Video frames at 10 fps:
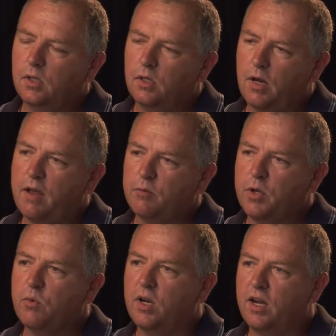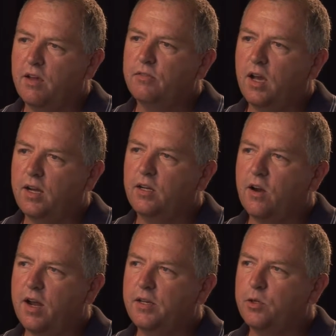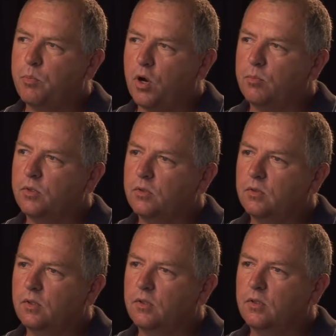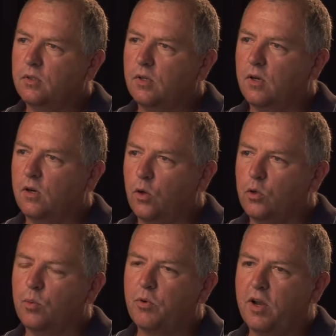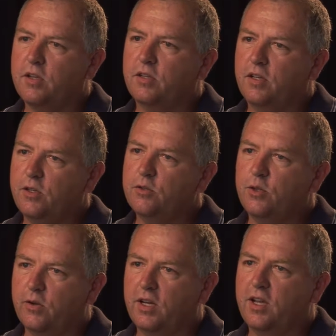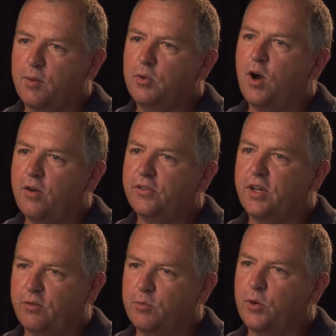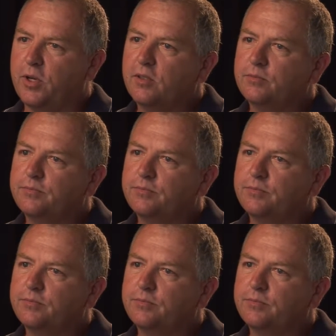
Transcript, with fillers: And there had to be one in F9, the grinding department, that our local president used to go get a cup of coffee every morning.